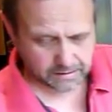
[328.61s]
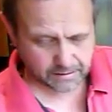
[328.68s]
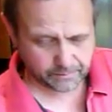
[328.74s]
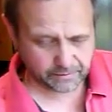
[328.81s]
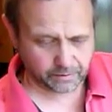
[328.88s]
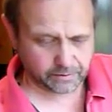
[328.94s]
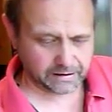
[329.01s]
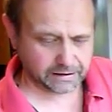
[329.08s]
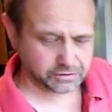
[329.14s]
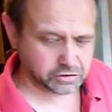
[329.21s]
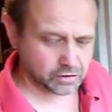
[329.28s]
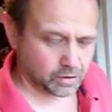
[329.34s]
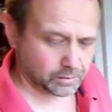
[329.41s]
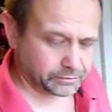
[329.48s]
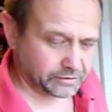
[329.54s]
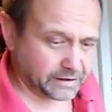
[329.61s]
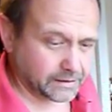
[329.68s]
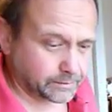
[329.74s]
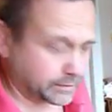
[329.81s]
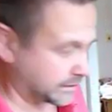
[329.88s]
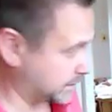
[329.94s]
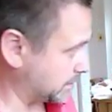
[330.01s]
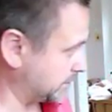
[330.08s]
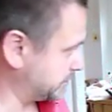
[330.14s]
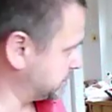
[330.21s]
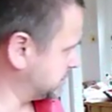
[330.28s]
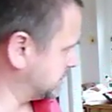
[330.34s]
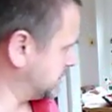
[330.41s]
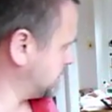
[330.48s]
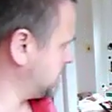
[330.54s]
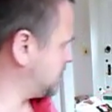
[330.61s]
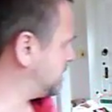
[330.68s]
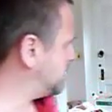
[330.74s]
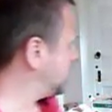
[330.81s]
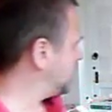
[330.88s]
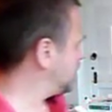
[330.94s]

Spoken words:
and we've got our chopped apricots in there.